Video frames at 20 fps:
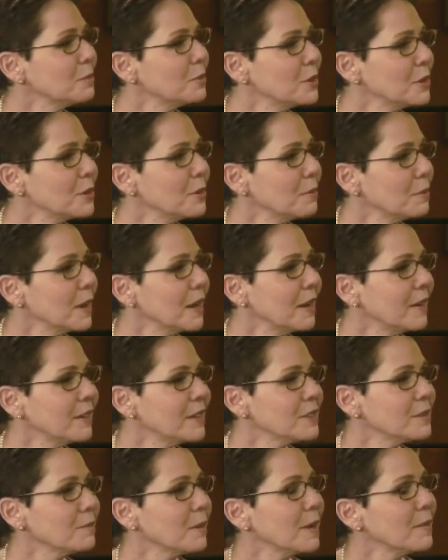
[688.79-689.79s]
with your
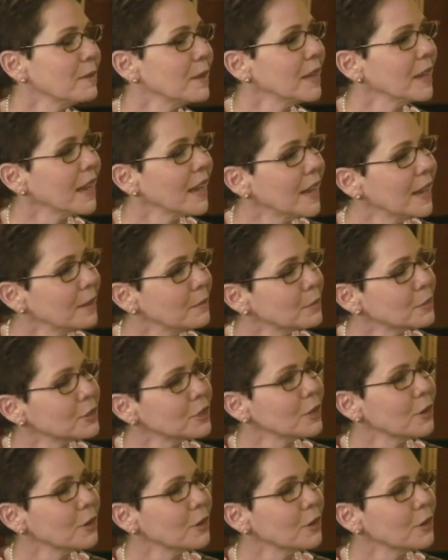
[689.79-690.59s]
parents by being able to